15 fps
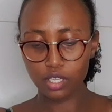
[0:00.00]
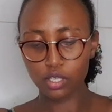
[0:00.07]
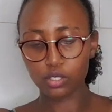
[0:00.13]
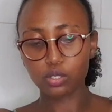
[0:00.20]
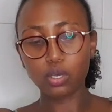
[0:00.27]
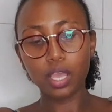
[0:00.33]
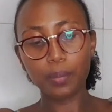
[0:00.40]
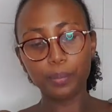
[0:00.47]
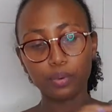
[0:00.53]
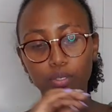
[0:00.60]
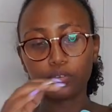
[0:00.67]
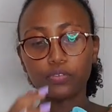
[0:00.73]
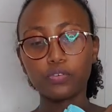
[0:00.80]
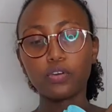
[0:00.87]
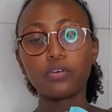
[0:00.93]
So I bought
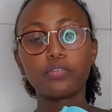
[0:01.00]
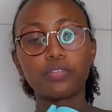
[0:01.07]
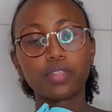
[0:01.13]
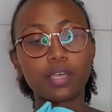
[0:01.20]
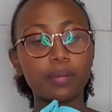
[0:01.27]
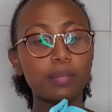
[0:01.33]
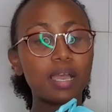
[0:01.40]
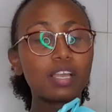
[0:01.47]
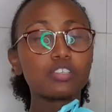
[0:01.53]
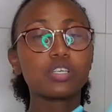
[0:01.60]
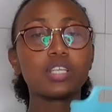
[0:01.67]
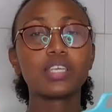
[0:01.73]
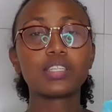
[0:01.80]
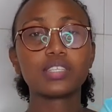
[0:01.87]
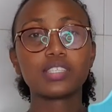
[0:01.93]
4 of them.
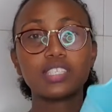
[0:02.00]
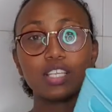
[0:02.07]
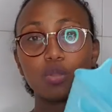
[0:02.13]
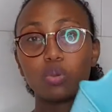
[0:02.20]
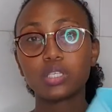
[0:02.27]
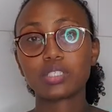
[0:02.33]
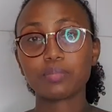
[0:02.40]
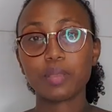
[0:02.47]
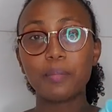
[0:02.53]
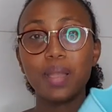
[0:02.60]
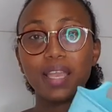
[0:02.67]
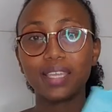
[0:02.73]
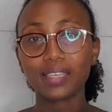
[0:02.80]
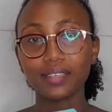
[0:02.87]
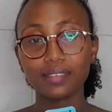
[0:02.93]
Actually, because I'm
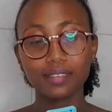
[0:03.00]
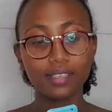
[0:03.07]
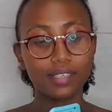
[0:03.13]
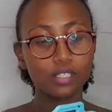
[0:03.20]
back in there,